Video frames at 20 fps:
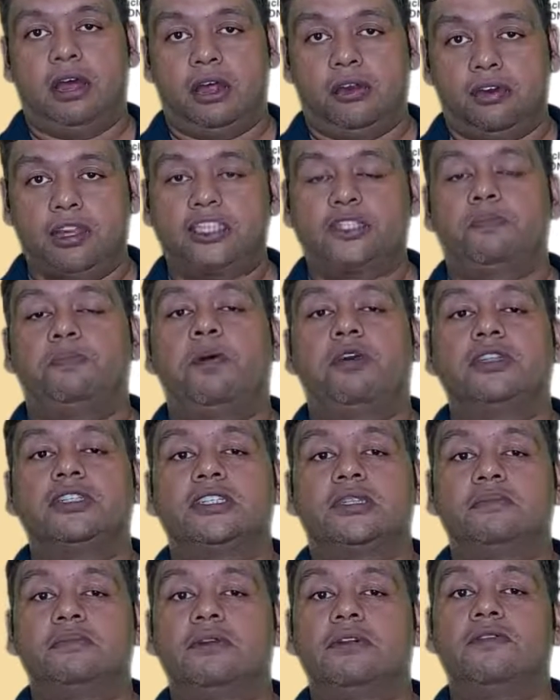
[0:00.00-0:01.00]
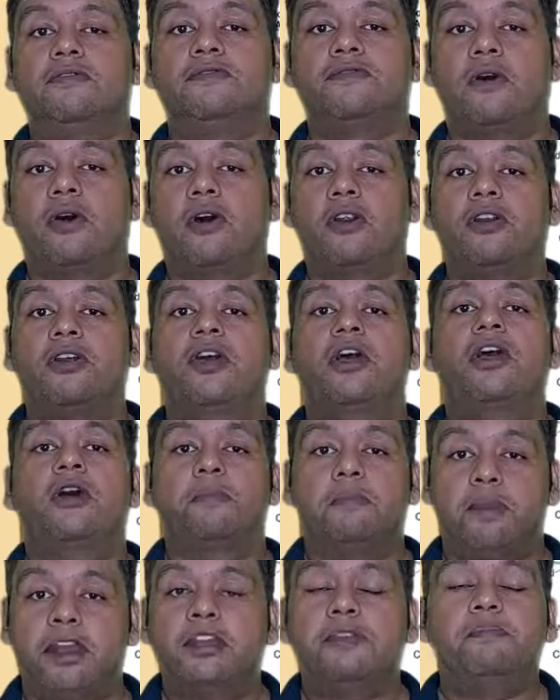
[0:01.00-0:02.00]
responsible for
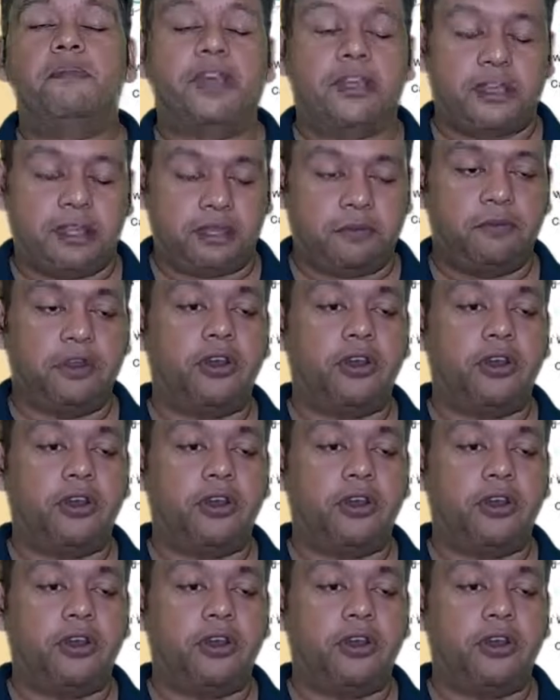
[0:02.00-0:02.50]
bread making.